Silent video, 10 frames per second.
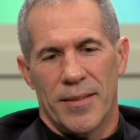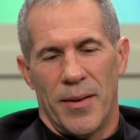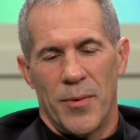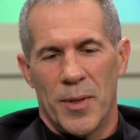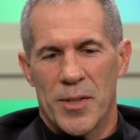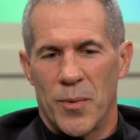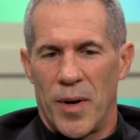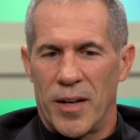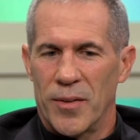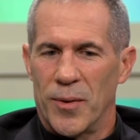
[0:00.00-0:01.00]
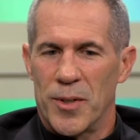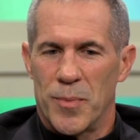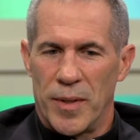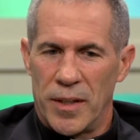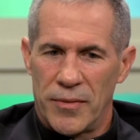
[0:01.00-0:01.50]
every once in a while, the
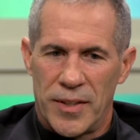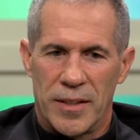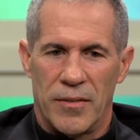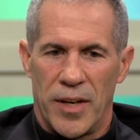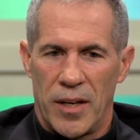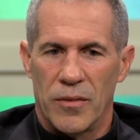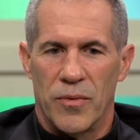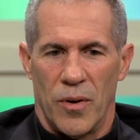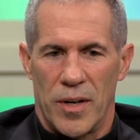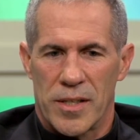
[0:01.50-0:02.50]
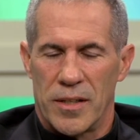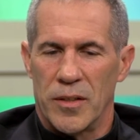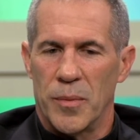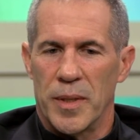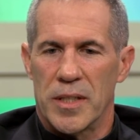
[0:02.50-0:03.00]
Lord's been lifting the veil for us a
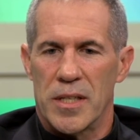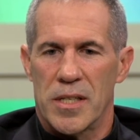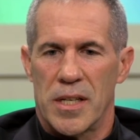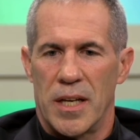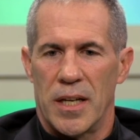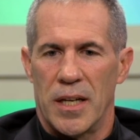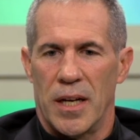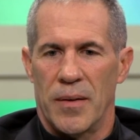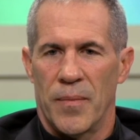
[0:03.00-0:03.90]
little bit to see.